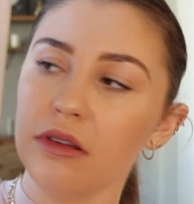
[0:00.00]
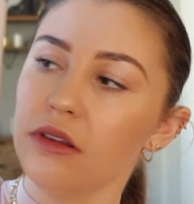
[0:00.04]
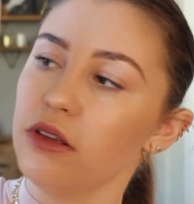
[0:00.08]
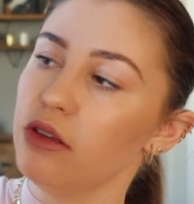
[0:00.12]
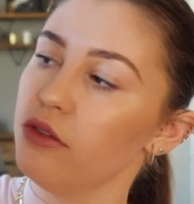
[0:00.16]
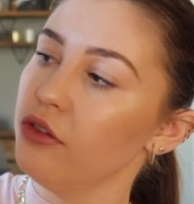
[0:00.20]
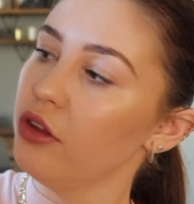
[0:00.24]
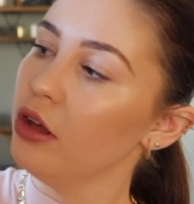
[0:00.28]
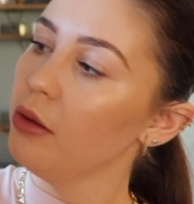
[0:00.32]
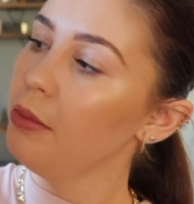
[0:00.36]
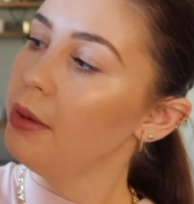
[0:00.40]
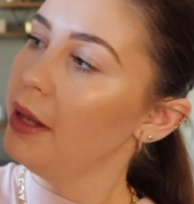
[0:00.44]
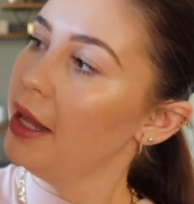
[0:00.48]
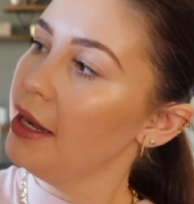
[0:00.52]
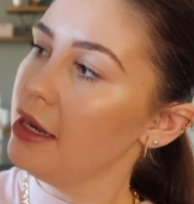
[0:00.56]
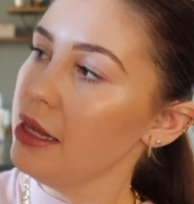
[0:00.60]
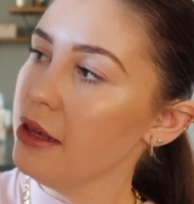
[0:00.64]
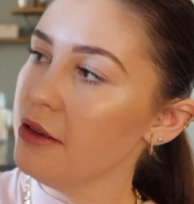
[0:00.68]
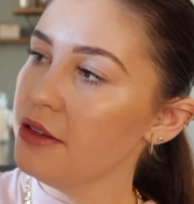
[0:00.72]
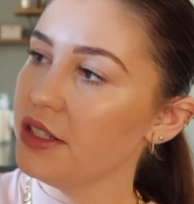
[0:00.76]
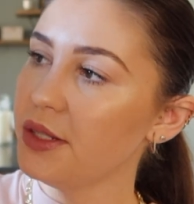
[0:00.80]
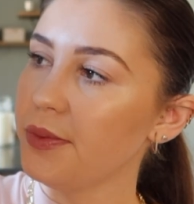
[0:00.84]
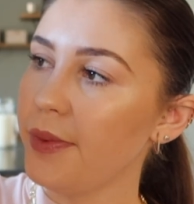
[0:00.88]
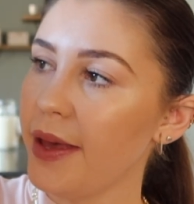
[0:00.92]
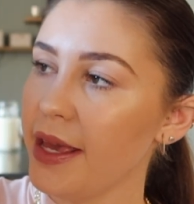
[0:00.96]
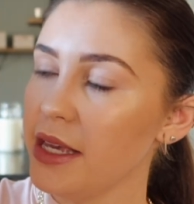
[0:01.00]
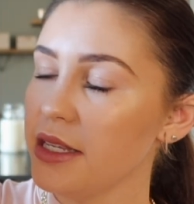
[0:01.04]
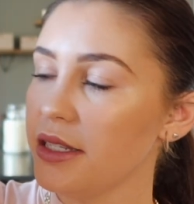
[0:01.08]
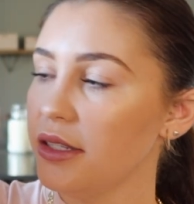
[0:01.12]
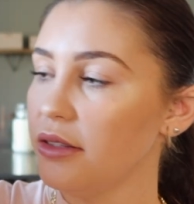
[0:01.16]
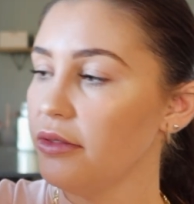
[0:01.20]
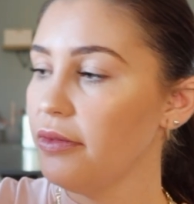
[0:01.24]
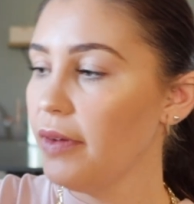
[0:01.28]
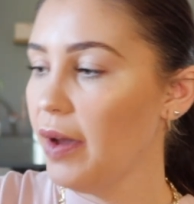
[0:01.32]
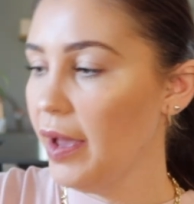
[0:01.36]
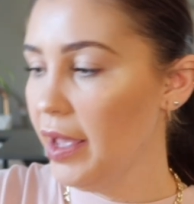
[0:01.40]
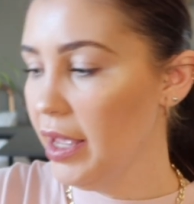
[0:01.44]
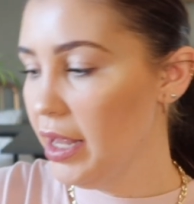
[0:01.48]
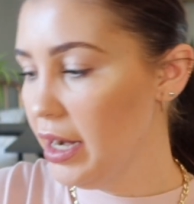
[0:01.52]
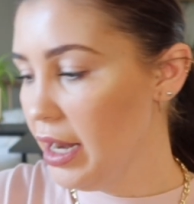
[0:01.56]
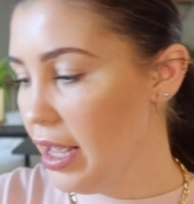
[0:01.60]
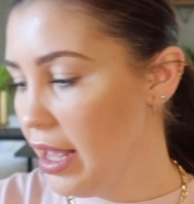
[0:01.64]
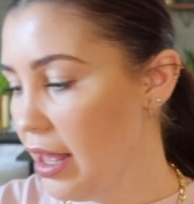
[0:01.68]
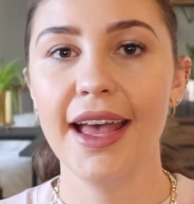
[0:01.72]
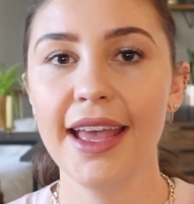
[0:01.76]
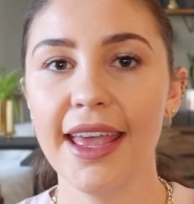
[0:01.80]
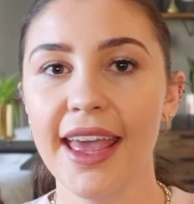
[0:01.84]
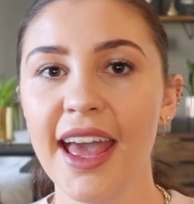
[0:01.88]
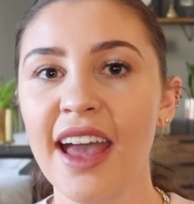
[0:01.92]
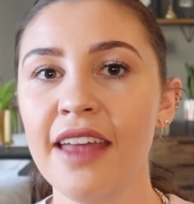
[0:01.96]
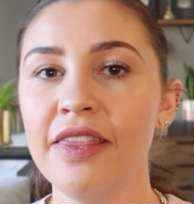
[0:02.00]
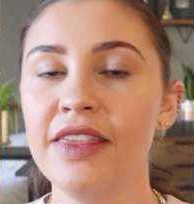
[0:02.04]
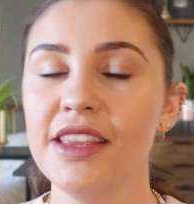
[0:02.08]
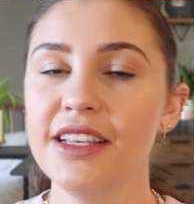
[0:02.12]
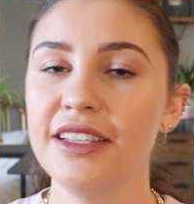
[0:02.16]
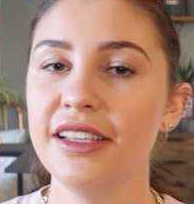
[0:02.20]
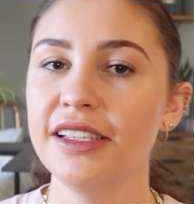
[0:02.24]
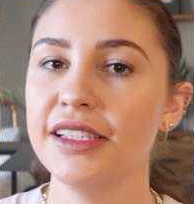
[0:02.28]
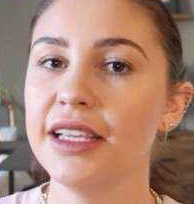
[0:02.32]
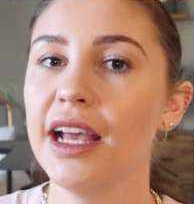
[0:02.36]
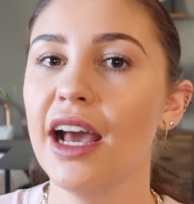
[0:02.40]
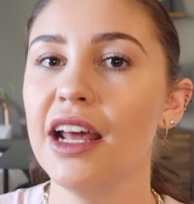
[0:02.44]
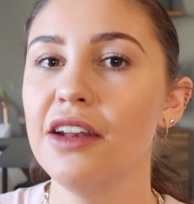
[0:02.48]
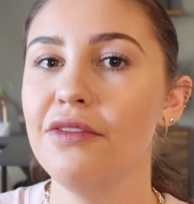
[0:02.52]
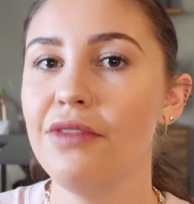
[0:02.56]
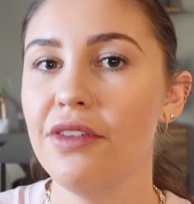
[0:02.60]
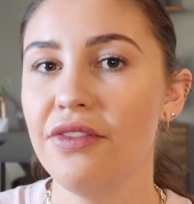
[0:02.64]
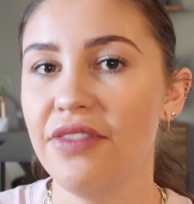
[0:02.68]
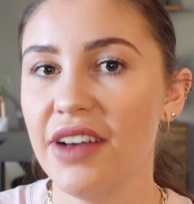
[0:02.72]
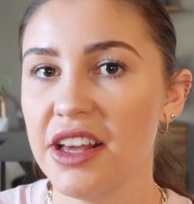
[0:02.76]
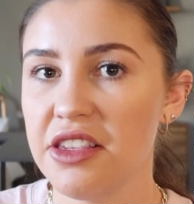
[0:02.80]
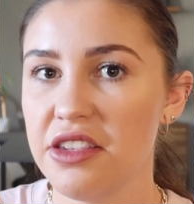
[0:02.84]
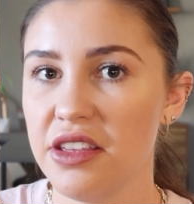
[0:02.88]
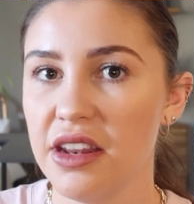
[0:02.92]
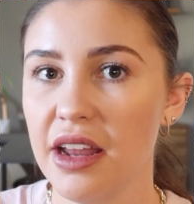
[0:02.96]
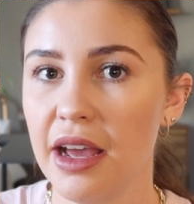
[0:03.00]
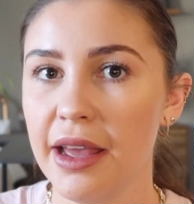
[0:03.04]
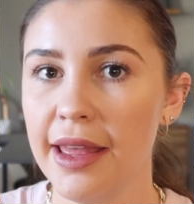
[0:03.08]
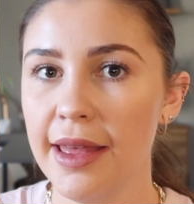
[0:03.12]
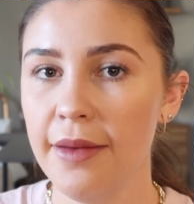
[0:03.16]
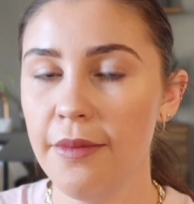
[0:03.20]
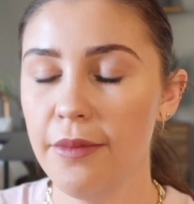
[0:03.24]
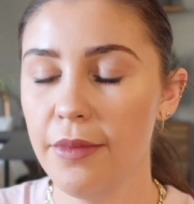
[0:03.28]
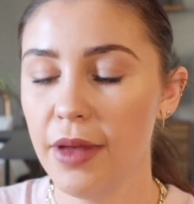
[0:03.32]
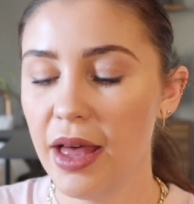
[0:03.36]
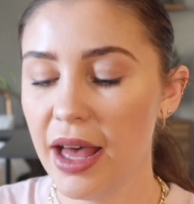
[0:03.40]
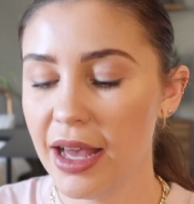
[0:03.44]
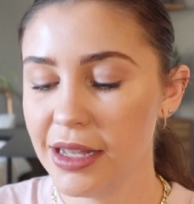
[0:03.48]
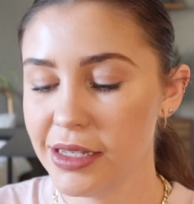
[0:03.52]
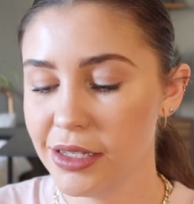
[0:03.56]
You've got plenty of space to write in it. Again, this is kind of a fashion item, but I